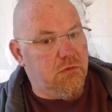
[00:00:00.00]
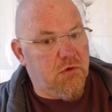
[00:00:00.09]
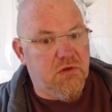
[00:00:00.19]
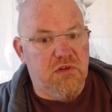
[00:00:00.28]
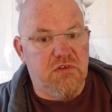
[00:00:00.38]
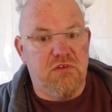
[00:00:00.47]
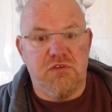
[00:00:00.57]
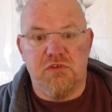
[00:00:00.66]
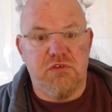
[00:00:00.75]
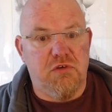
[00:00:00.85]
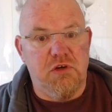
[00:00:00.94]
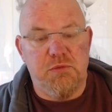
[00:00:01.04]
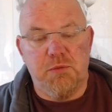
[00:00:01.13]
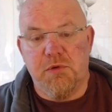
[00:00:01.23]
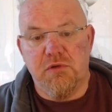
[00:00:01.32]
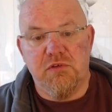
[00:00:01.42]
conditions just creep up
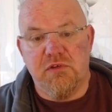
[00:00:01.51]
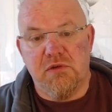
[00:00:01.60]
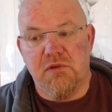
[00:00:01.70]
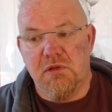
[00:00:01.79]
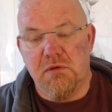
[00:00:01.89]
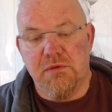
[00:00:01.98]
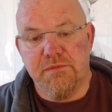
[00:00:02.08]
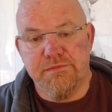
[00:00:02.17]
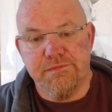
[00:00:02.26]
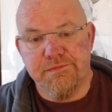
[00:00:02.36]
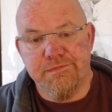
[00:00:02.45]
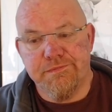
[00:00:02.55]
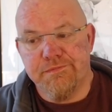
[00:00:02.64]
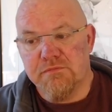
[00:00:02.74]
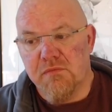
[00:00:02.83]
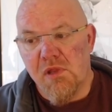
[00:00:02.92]
on you without you knowing.
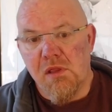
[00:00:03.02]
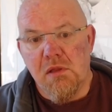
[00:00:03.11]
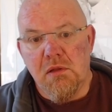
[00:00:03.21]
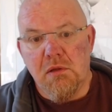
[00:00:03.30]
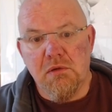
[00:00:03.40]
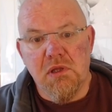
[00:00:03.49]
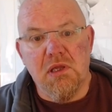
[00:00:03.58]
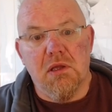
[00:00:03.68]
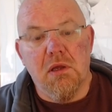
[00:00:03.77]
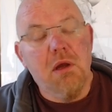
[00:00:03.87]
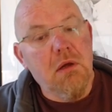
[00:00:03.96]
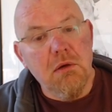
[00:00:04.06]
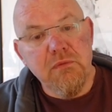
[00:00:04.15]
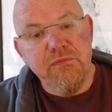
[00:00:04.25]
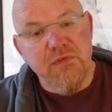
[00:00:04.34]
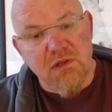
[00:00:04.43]
Okay,
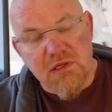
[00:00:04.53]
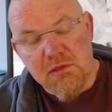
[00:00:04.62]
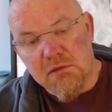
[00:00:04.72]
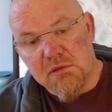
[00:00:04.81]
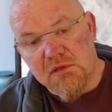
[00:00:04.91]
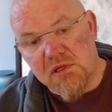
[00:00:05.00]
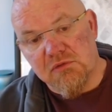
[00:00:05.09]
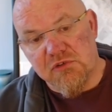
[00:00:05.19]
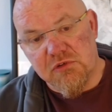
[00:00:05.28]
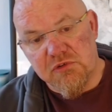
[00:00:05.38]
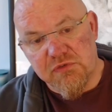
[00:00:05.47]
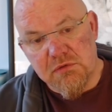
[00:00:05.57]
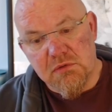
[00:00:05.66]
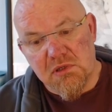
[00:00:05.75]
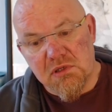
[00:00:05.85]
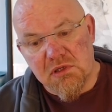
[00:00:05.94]
hopefully that was useful
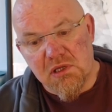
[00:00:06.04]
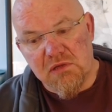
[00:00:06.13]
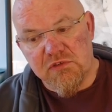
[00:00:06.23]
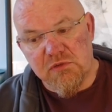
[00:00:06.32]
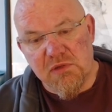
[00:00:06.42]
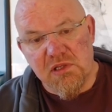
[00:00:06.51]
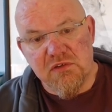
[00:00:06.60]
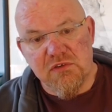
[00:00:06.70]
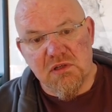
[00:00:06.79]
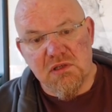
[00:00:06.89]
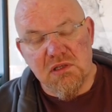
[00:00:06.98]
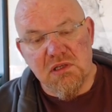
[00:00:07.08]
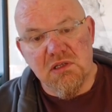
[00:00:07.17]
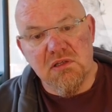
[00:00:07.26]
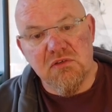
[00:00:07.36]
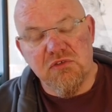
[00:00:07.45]
and gave some insight
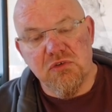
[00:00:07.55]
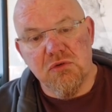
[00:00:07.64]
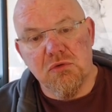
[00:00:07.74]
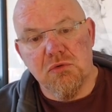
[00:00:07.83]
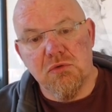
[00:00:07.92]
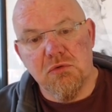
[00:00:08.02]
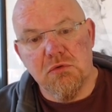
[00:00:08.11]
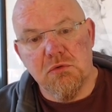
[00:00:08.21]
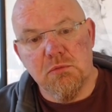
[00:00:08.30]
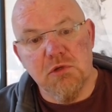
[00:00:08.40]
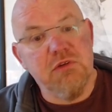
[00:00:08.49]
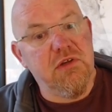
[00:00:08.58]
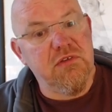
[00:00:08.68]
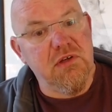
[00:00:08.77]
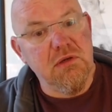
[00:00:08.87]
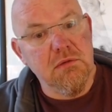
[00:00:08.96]
into blood
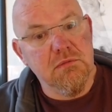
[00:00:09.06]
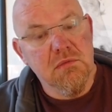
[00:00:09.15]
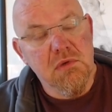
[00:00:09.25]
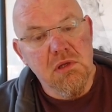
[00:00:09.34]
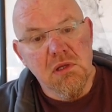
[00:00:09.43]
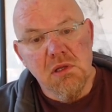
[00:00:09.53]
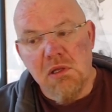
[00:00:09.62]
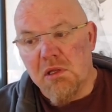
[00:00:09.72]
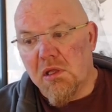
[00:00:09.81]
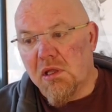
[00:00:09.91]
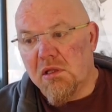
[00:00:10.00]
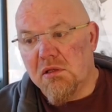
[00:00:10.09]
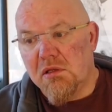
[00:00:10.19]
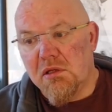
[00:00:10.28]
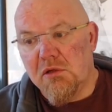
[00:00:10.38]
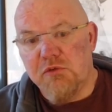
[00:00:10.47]
testing, and
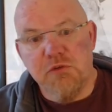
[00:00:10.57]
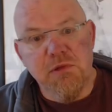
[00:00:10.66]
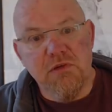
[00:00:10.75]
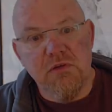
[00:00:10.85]
I hope to speak to you